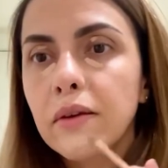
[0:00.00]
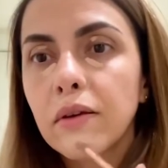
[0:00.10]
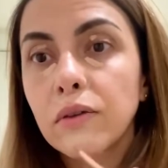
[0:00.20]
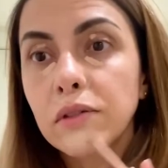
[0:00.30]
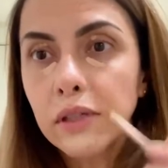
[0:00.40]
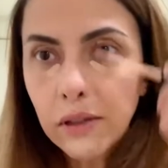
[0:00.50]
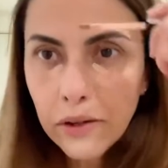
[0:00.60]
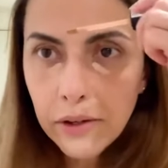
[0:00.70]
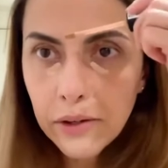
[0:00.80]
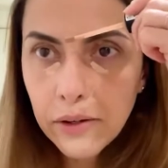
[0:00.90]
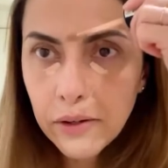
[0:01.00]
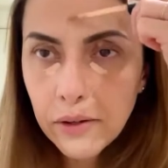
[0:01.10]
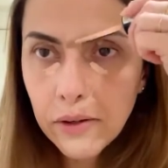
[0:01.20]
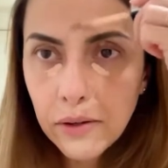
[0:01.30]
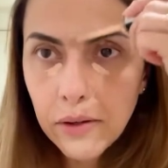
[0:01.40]
concealer
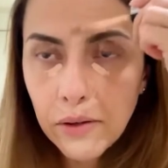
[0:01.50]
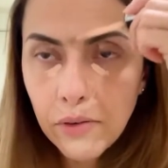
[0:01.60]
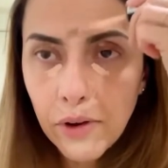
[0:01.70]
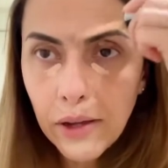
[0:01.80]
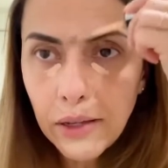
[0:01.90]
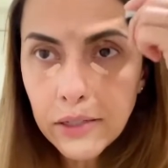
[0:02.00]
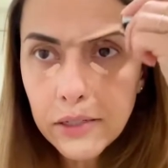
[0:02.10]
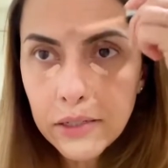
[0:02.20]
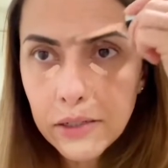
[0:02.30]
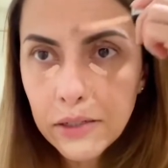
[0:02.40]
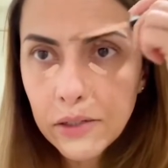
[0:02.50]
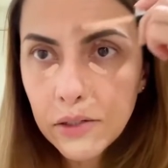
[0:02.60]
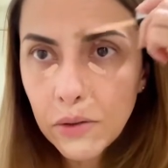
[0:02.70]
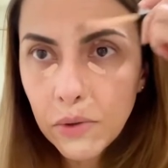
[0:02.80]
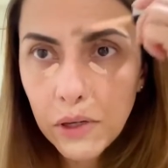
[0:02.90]
right
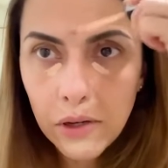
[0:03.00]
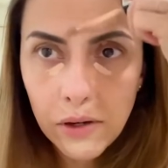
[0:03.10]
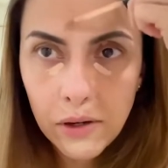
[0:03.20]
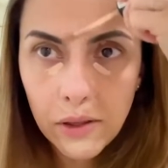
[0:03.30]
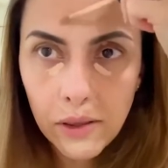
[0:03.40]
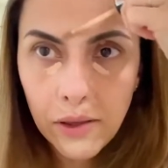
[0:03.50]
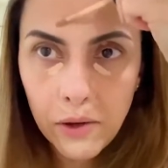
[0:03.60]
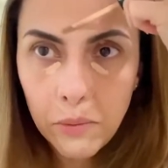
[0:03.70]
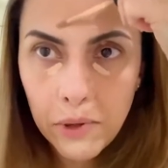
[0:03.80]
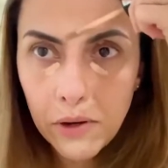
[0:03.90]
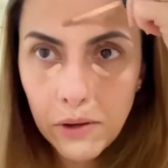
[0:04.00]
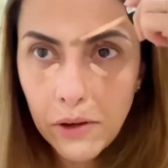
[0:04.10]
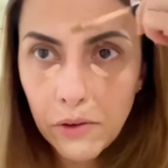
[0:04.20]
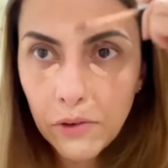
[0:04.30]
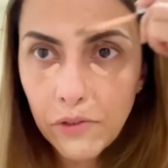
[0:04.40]
so here a little bit of
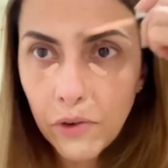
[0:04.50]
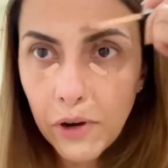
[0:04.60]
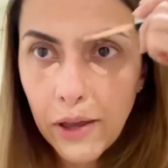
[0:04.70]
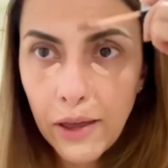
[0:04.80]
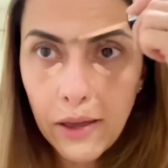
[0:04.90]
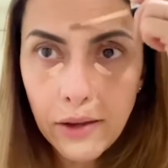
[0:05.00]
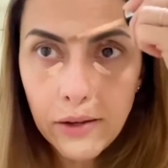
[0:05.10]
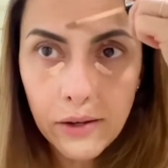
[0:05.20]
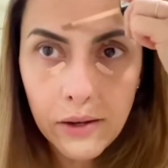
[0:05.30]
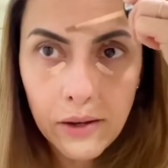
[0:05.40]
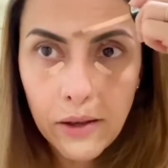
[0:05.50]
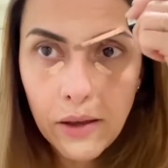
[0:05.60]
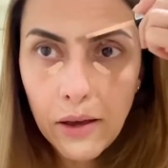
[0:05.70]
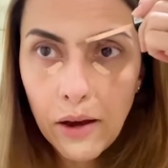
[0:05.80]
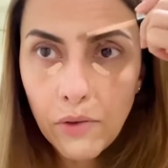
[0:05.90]
here on the forehead
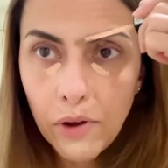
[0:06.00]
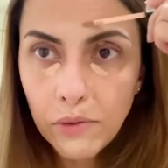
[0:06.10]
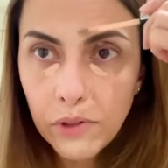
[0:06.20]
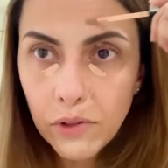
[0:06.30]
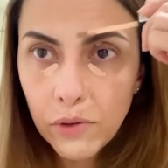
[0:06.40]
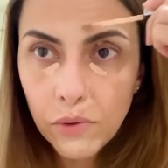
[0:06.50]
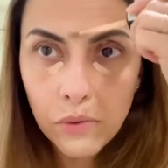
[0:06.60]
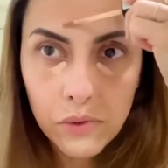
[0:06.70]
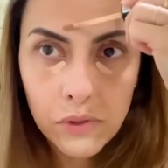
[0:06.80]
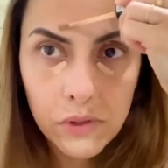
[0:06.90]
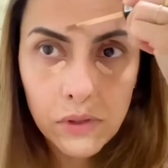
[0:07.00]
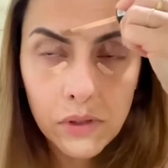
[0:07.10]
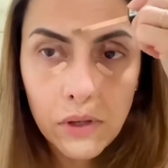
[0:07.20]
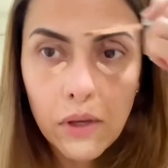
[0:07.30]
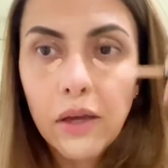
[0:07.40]
around the nose
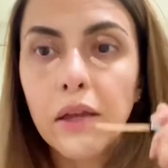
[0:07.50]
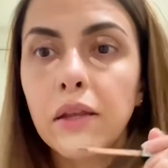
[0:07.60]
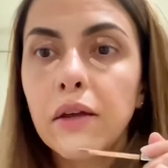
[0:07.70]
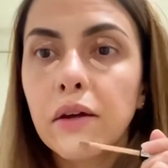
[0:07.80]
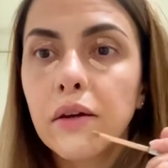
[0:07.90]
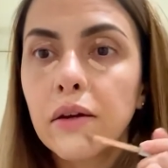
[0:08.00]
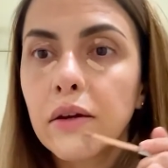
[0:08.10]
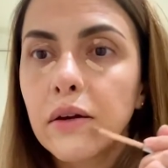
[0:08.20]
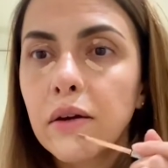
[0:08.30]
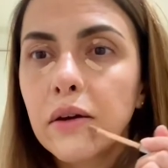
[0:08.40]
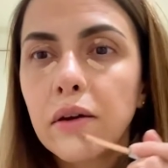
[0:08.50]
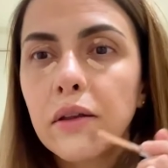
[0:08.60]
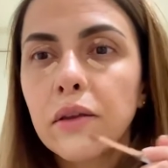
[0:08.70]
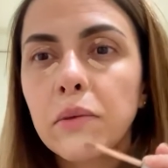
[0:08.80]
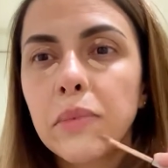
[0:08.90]
and here
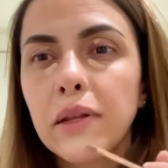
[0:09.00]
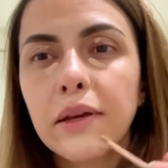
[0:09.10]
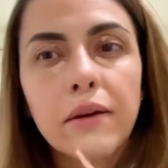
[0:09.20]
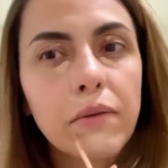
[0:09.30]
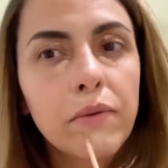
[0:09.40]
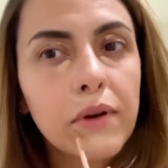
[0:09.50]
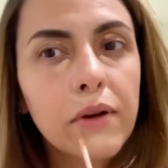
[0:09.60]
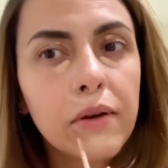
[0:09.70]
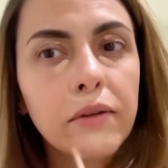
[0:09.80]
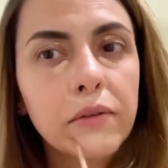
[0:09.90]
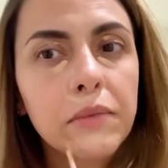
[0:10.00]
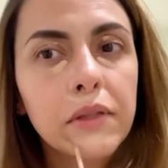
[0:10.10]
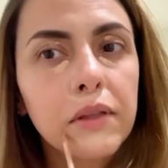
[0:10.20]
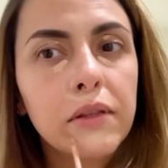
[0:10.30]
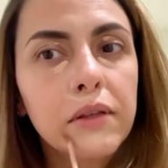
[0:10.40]
a little bit like around my
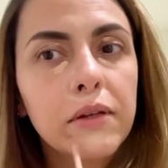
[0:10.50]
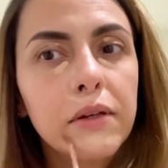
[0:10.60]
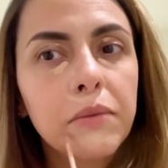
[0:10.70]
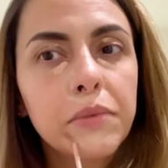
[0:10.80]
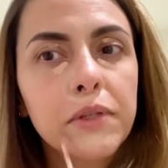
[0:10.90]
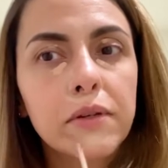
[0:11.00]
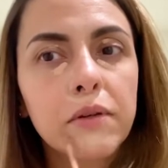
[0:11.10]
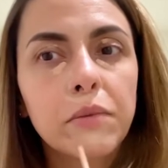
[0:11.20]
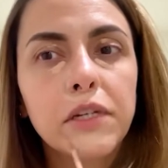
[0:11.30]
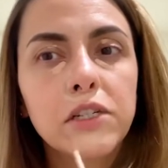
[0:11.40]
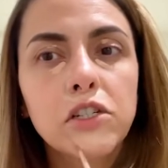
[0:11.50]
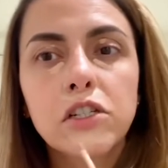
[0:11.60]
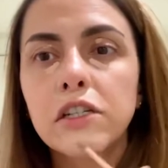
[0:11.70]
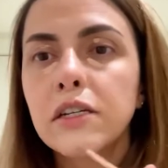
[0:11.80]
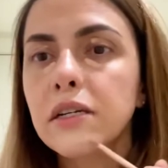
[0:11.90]
lips and on my
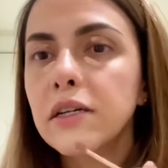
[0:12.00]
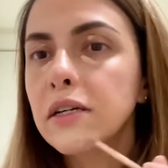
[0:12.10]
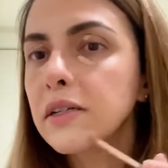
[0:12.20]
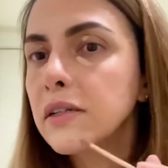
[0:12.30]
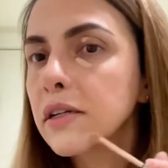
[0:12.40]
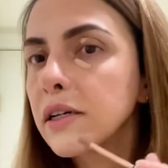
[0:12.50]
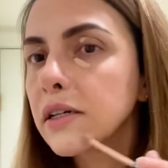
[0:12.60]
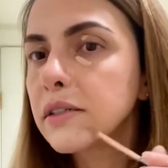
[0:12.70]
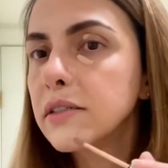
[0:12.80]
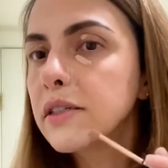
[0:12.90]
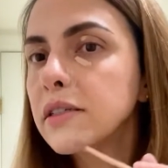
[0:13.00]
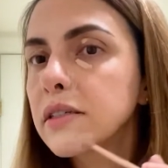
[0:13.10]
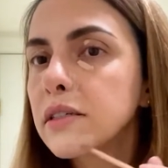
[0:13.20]
chin hide this